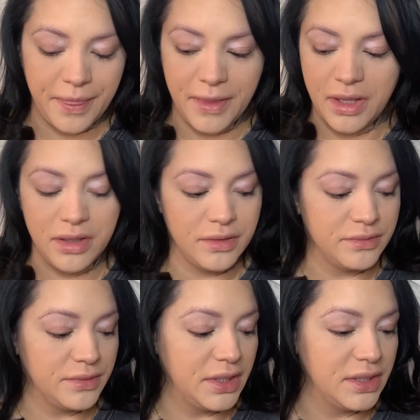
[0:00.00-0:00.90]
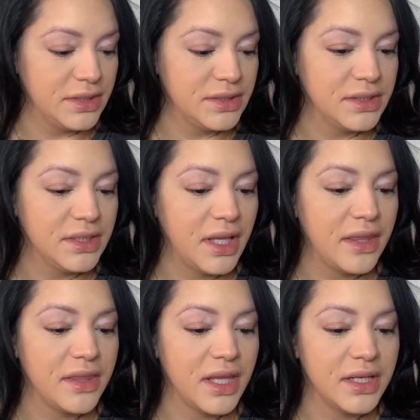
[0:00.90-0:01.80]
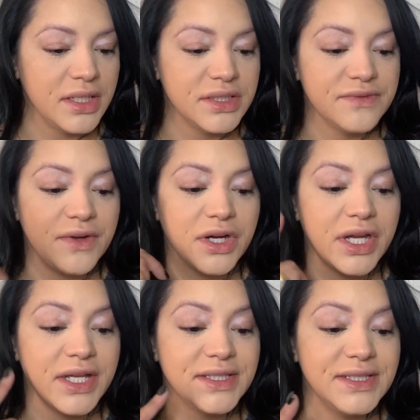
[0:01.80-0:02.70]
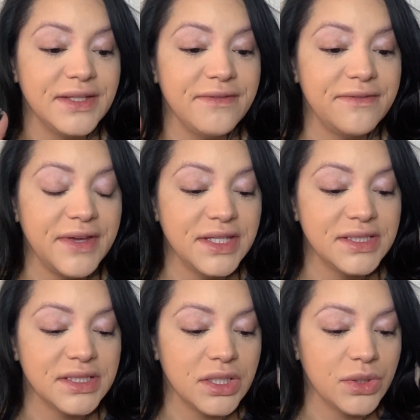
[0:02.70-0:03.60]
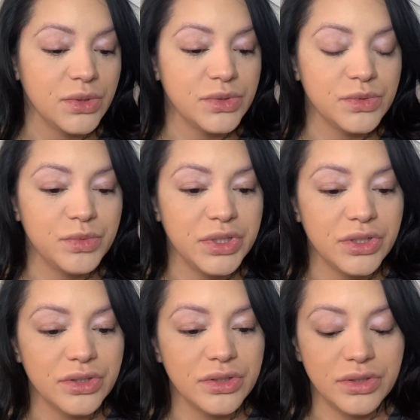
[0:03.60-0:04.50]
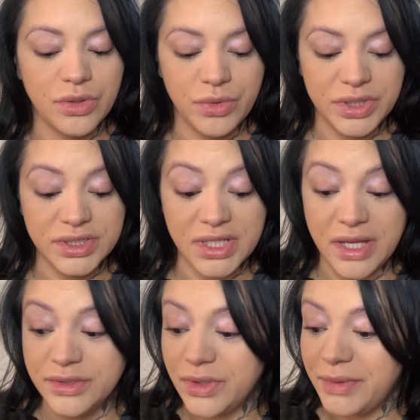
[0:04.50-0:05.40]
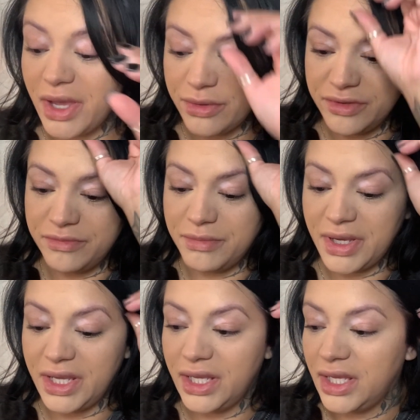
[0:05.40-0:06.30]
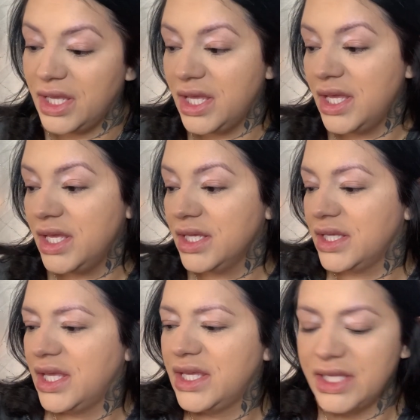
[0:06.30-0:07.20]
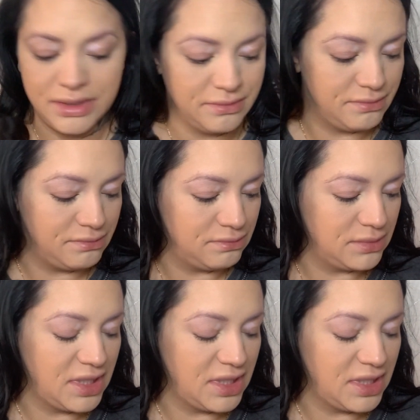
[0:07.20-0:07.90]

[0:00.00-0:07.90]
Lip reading: All right, and then as far as the face goes, we're going to, so I'm out of my KKW